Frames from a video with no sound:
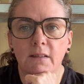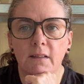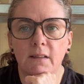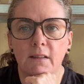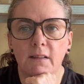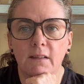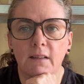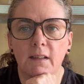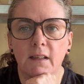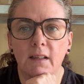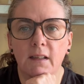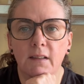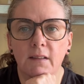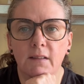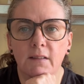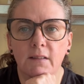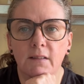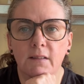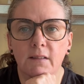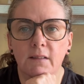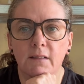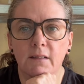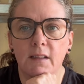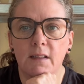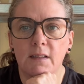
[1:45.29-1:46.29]
and then
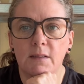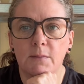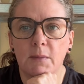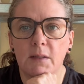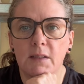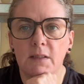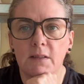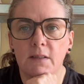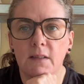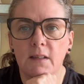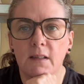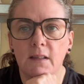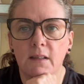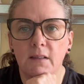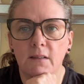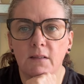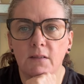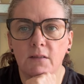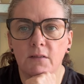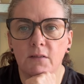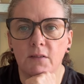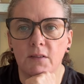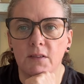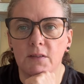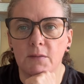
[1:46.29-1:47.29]
next best thing,
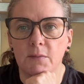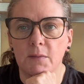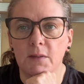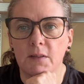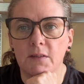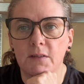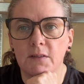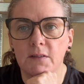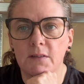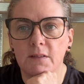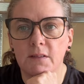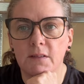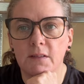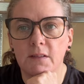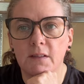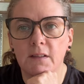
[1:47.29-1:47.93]
Christmas.